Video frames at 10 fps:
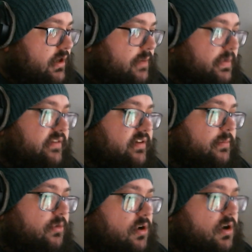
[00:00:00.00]
Get my
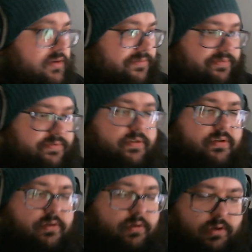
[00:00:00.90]
timer off.
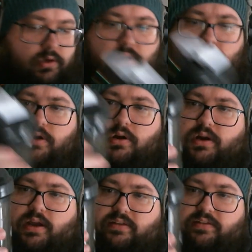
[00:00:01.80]

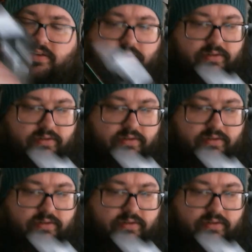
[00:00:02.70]
Alright,